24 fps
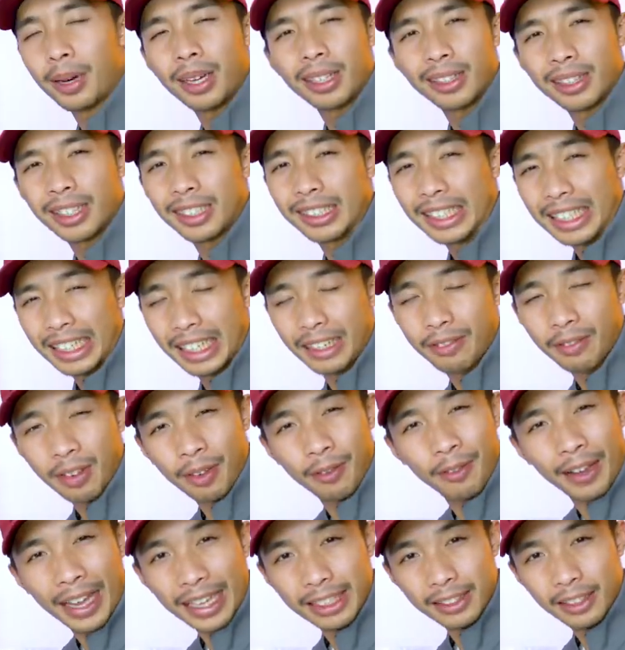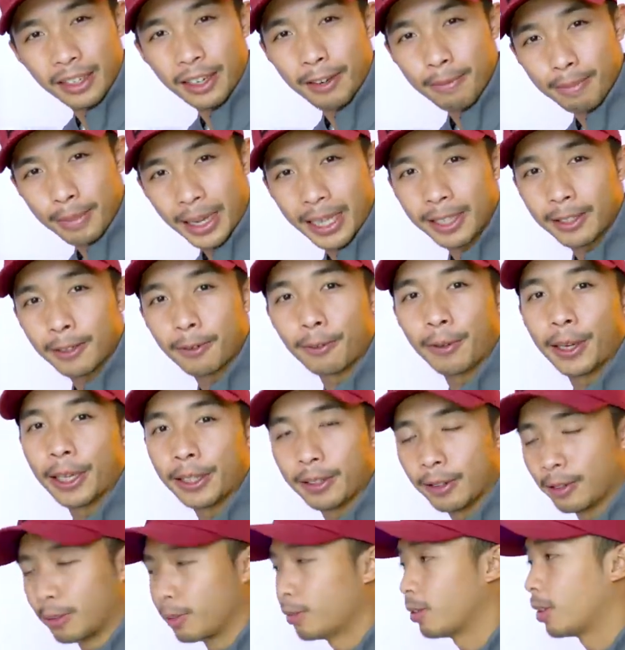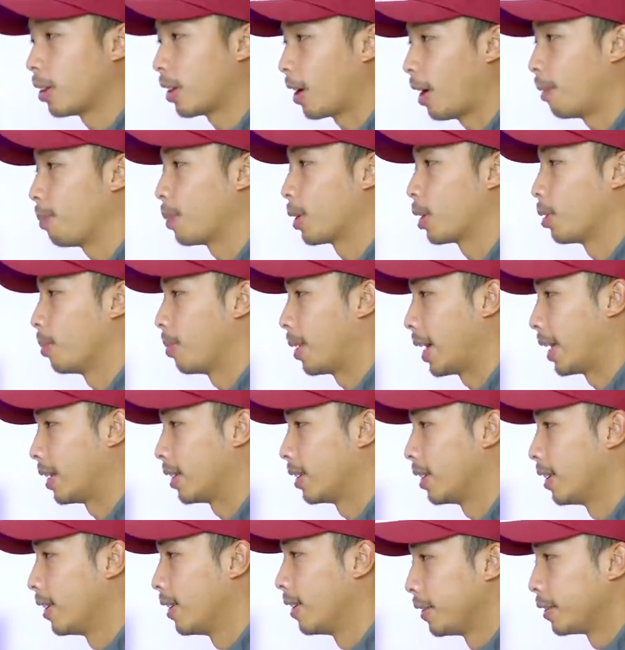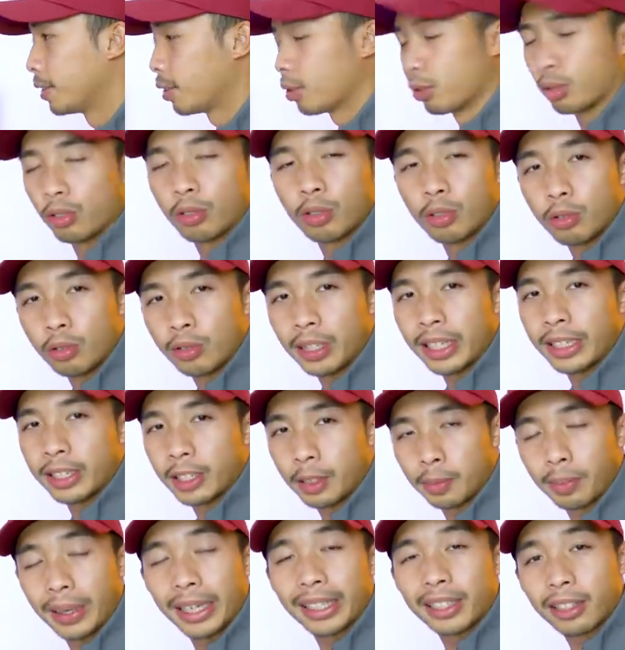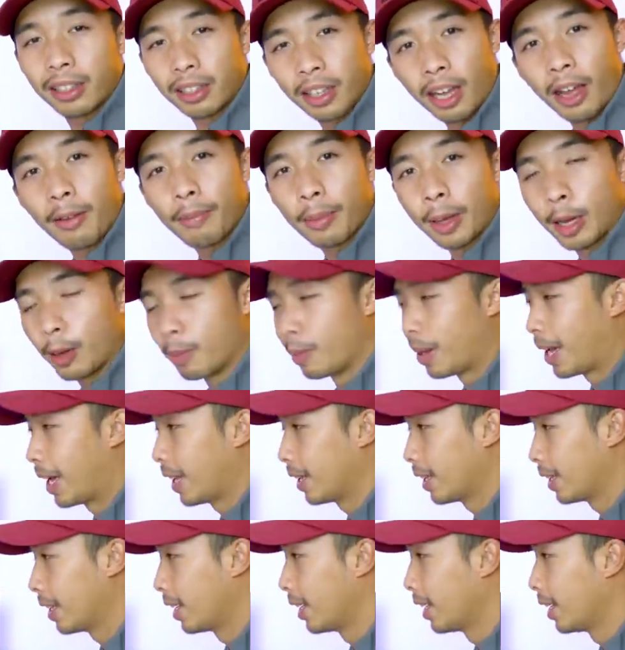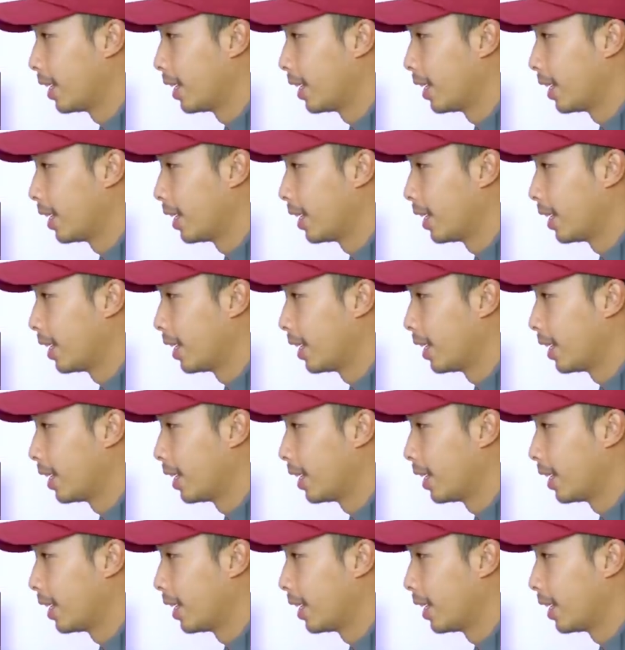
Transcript: But there's an even faster and better way to do the copy command. So to do this special copy command,